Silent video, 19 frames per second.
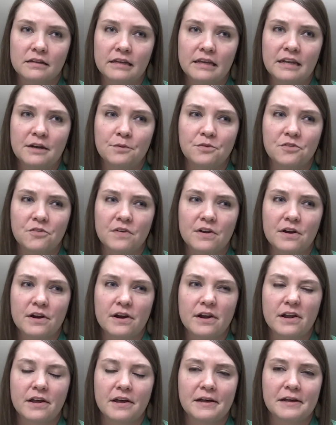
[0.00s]
and it was
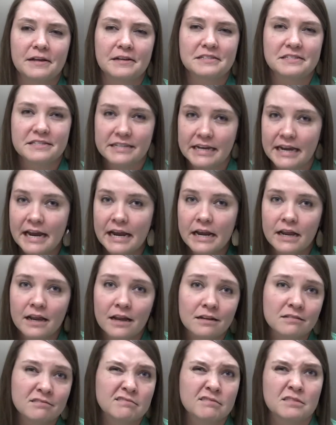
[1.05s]
very
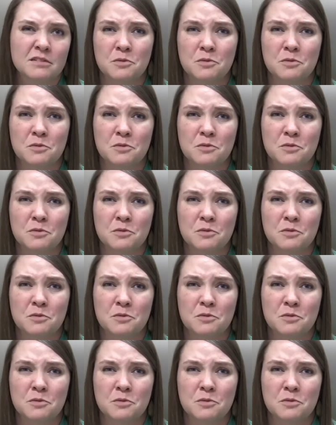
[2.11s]
sedating.